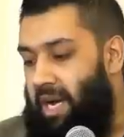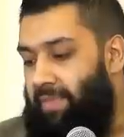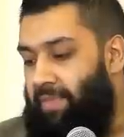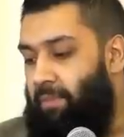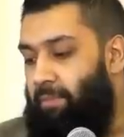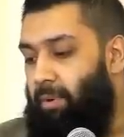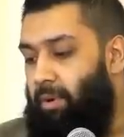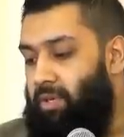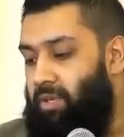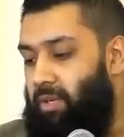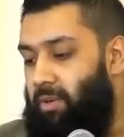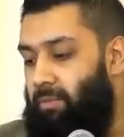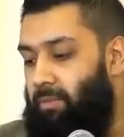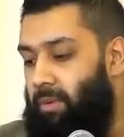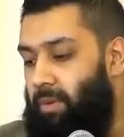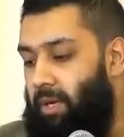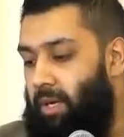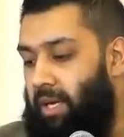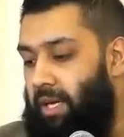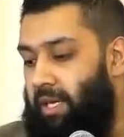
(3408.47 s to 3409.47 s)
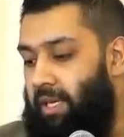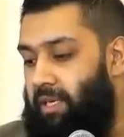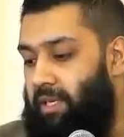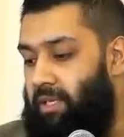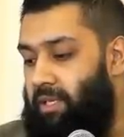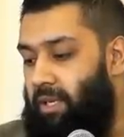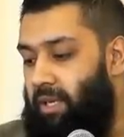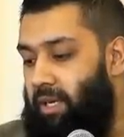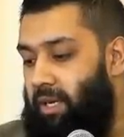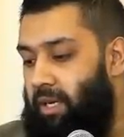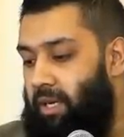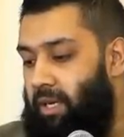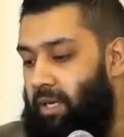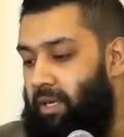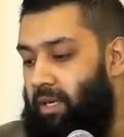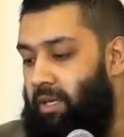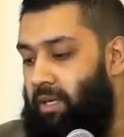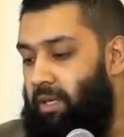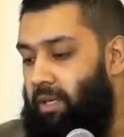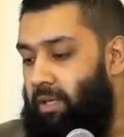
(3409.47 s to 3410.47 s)
at the bottom. And uh,
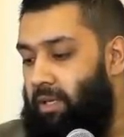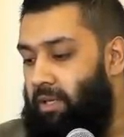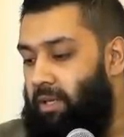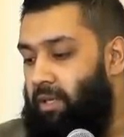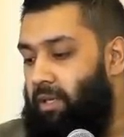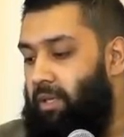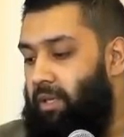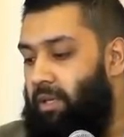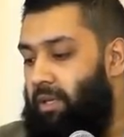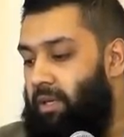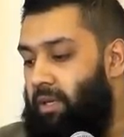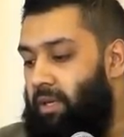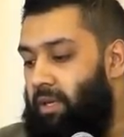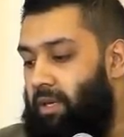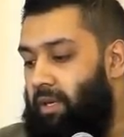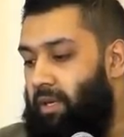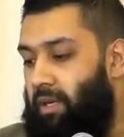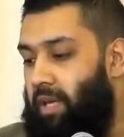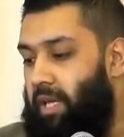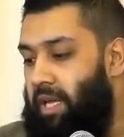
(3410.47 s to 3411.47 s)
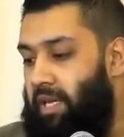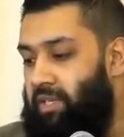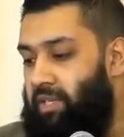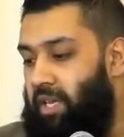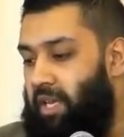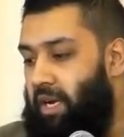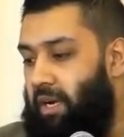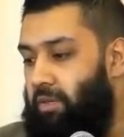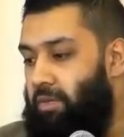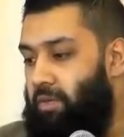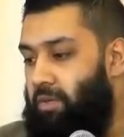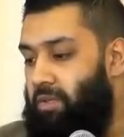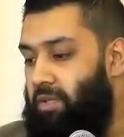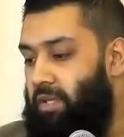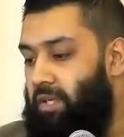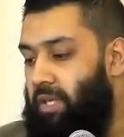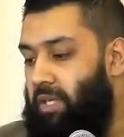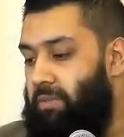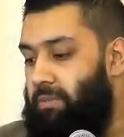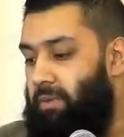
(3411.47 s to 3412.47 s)
it actually carries on to
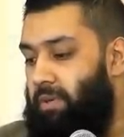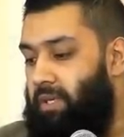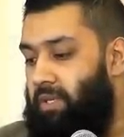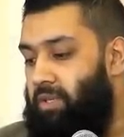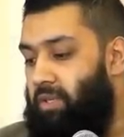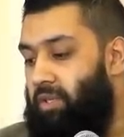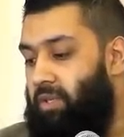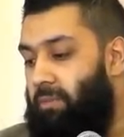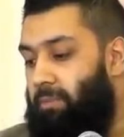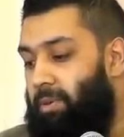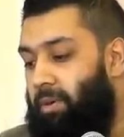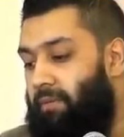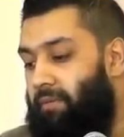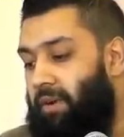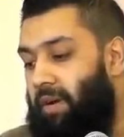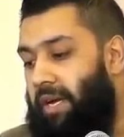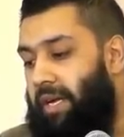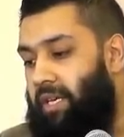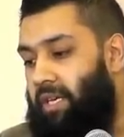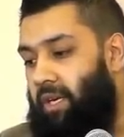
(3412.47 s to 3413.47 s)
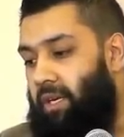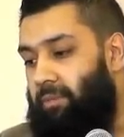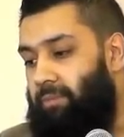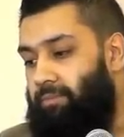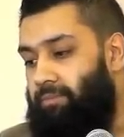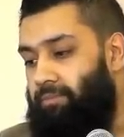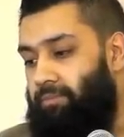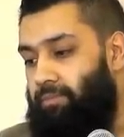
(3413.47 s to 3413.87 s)
the next page. So the provider,